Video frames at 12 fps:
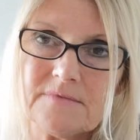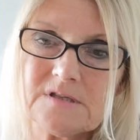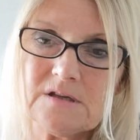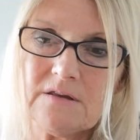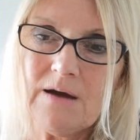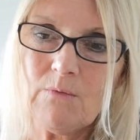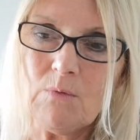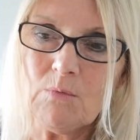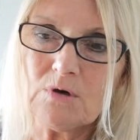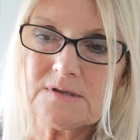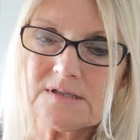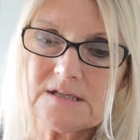So that one
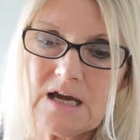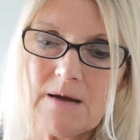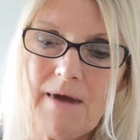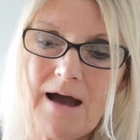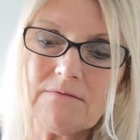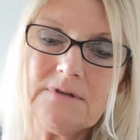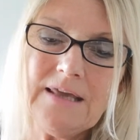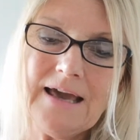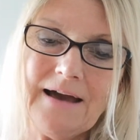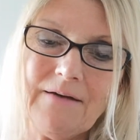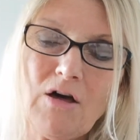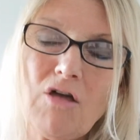wants to come out.
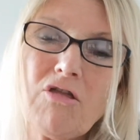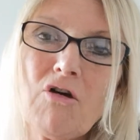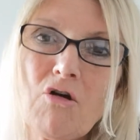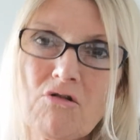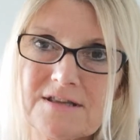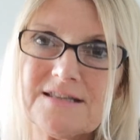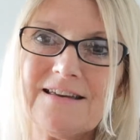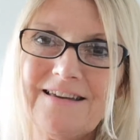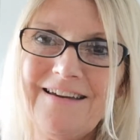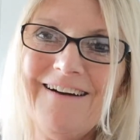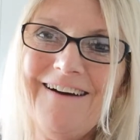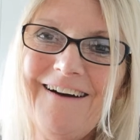Yeah, authority.